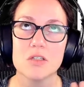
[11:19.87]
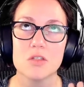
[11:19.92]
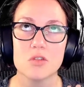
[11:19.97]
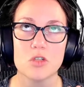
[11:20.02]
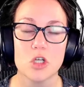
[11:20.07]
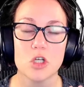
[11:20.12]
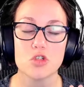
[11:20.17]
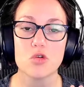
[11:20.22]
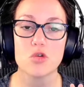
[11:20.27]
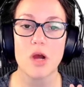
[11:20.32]

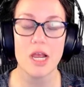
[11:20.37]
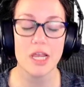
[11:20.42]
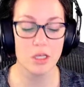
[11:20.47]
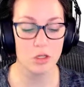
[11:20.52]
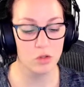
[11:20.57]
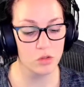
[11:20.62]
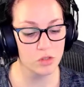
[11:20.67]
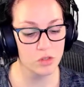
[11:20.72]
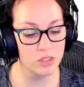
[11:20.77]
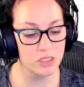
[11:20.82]

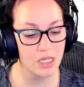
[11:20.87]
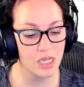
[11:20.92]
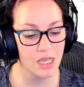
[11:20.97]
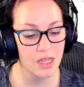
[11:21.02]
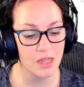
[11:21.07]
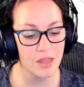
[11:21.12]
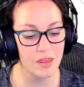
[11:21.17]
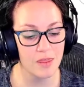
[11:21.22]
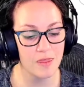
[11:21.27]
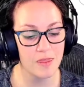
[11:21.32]
triangles,
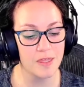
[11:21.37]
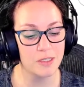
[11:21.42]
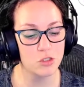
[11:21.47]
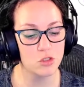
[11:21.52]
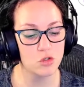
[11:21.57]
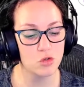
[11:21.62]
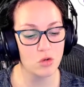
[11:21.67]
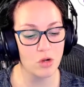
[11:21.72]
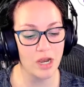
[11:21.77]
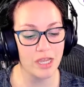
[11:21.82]
this
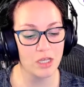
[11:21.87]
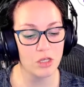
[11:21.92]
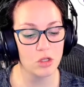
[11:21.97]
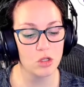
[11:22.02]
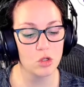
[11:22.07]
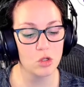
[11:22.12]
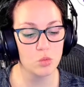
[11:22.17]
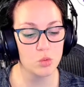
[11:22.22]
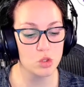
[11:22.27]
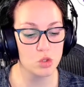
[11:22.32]

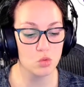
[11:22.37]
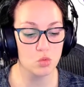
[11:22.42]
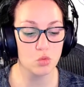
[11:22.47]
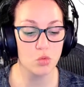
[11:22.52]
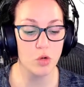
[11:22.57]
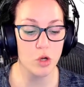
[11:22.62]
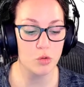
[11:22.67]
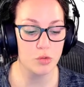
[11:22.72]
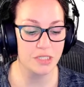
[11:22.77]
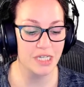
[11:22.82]
triangle was
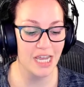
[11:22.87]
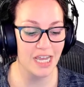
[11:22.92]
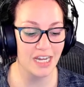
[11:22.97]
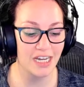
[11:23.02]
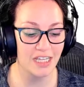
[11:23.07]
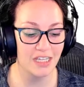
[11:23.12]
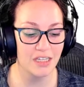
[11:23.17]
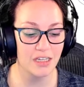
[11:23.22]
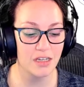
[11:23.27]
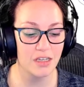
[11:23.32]

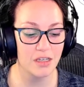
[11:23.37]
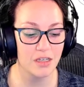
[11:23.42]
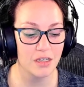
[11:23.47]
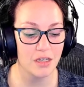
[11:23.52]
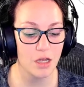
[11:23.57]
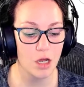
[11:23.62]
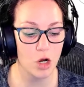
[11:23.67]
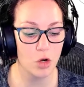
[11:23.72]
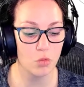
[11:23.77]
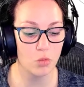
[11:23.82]
rotated
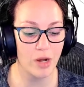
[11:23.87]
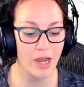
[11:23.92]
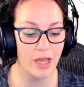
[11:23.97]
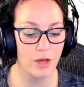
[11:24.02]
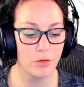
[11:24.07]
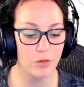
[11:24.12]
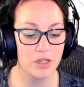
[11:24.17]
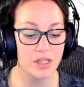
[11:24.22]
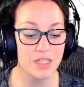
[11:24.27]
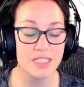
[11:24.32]

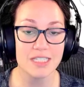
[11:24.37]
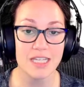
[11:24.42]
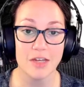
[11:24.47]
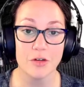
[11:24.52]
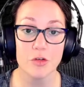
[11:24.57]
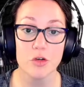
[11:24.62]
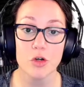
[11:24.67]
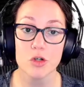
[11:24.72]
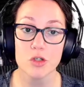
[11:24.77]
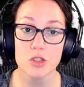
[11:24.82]
around the
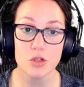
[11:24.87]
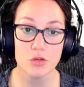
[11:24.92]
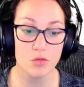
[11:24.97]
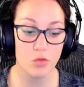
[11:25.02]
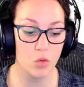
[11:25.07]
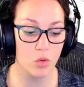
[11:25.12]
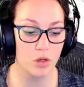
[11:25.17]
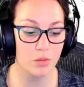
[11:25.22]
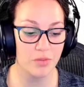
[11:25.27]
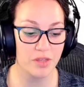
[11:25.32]
center to
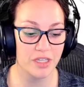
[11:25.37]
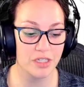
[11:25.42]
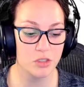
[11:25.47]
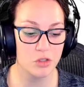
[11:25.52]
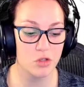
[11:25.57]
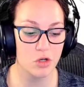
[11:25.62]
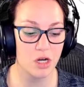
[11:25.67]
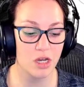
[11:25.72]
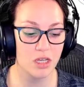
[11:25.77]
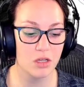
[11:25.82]
form this
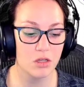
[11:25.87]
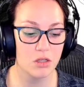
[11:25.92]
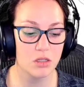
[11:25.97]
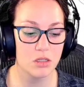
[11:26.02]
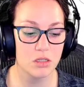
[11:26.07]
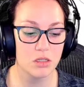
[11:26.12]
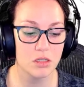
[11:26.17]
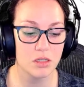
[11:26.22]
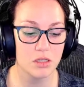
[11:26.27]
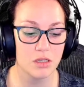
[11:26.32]
triangle.
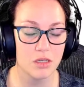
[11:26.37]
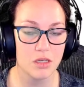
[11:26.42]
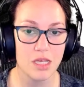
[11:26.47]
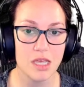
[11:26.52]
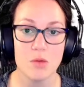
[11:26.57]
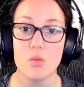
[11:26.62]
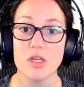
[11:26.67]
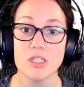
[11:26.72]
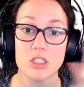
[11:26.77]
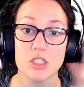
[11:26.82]
It
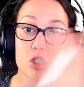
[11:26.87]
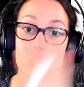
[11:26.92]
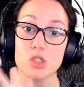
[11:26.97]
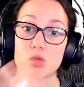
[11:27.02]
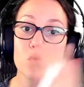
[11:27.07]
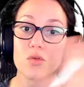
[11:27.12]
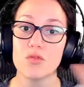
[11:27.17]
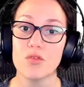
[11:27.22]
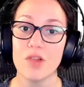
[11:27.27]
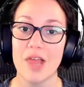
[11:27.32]
wasn't just
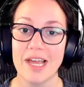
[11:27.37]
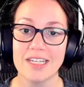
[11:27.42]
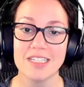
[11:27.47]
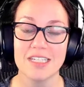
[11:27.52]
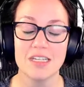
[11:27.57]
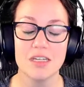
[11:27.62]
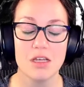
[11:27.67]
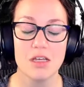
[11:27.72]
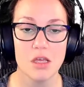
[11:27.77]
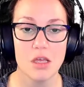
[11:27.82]

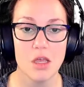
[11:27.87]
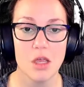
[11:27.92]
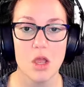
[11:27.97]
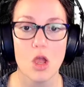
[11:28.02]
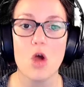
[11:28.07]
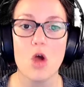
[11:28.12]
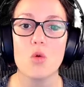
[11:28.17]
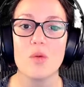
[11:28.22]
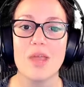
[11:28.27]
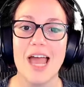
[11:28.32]
reflected.
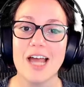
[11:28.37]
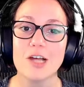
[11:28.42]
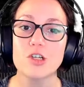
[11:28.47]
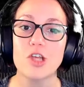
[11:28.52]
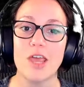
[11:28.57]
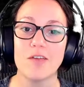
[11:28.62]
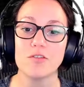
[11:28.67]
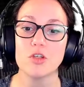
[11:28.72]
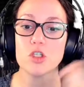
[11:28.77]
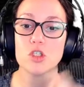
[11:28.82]
We actually
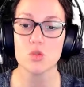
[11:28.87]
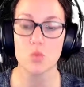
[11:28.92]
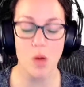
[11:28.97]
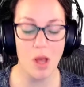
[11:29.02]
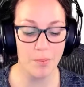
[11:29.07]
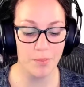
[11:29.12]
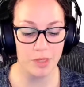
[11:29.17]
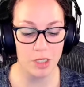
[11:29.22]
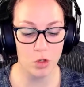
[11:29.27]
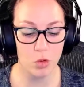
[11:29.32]
have to
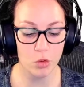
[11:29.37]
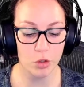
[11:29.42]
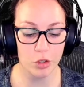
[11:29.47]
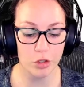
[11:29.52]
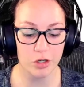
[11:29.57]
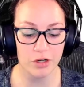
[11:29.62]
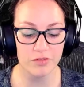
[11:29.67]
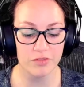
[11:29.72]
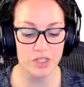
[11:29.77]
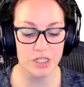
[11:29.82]
swap the order
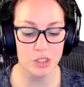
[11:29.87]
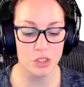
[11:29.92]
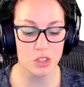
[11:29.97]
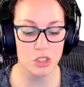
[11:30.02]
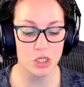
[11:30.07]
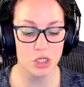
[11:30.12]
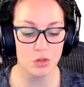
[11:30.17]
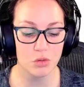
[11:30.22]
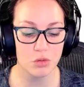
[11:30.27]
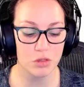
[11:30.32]
of these
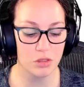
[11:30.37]
two.